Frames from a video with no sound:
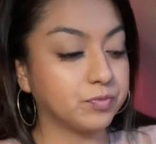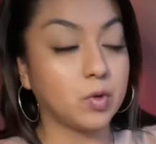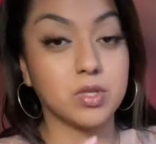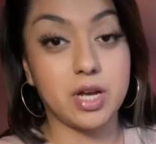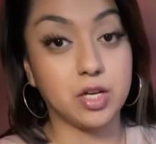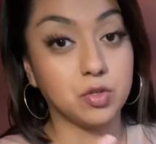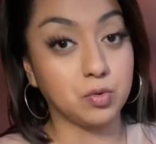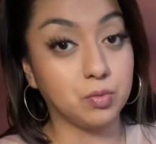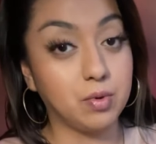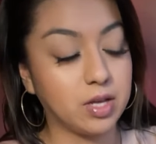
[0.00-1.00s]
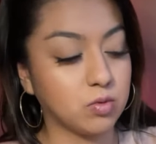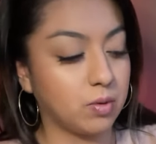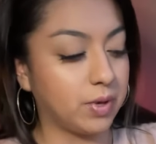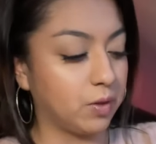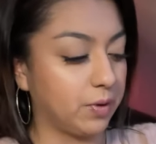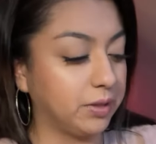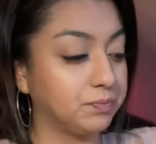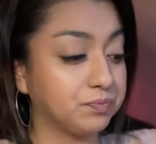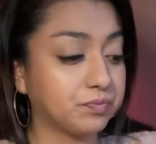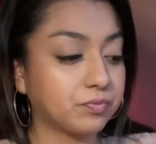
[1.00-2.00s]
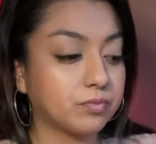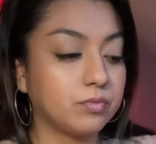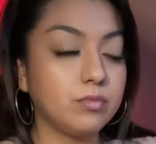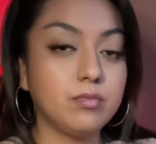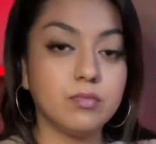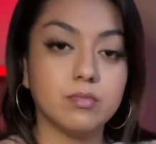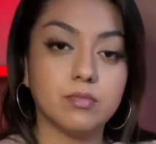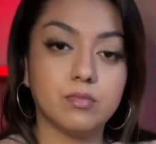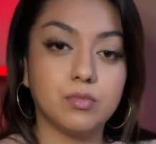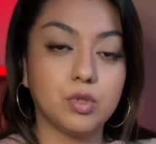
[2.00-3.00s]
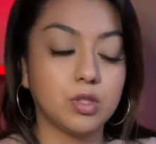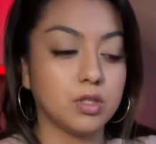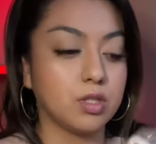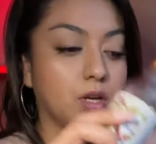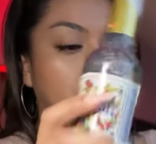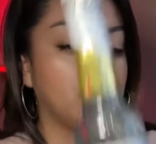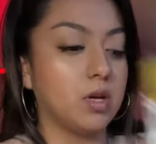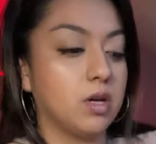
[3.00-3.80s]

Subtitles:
which I do as well, by the way. Put some